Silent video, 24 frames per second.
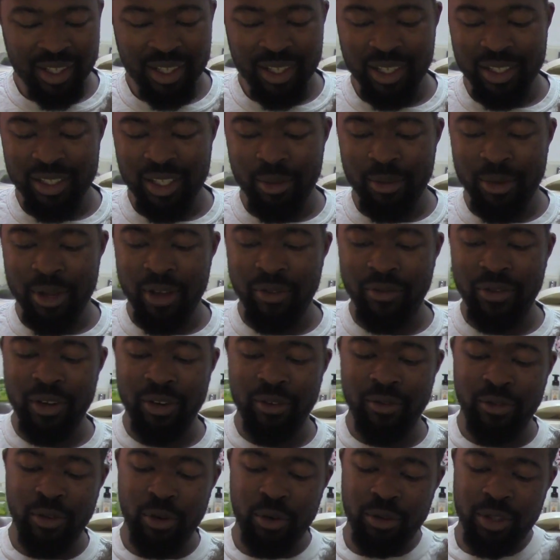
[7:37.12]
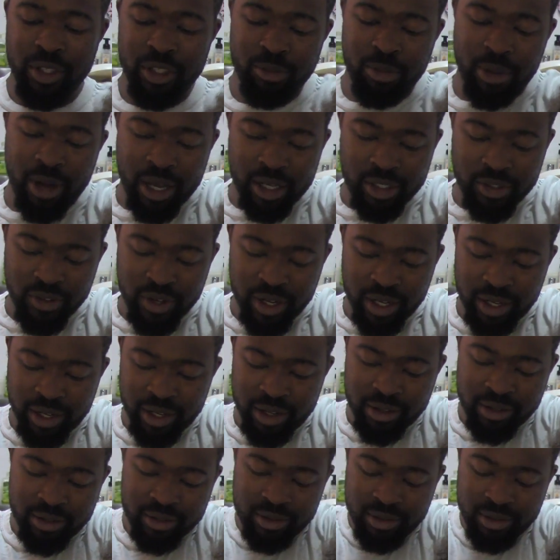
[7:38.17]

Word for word: Cause I'm not finna fold this box right now.